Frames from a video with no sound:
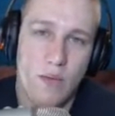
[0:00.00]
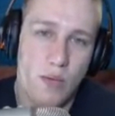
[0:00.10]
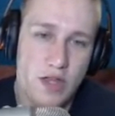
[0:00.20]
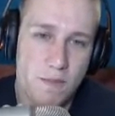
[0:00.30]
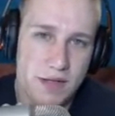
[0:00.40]

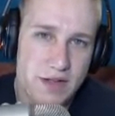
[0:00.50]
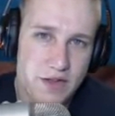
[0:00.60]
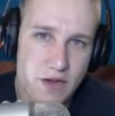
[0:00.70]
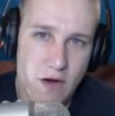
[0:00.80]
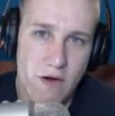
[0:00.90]
when you play this
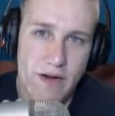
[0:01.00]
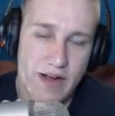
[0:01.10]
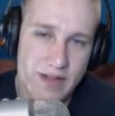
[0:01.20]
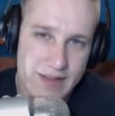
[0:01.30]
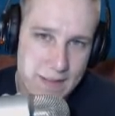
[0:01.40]
card,
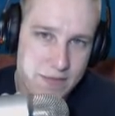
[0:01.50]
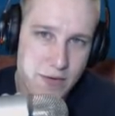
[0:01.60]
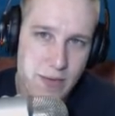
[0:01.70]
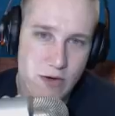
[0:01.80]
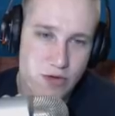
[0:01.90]
untap
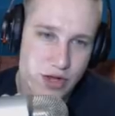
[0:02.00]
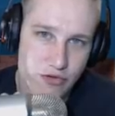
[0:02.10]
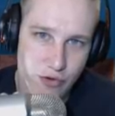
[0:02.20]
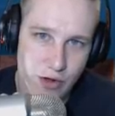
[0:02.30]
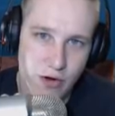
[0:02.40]
2 energy and
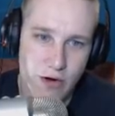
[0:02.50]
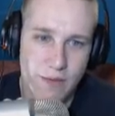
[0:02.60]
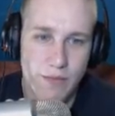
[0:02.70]
draw a card,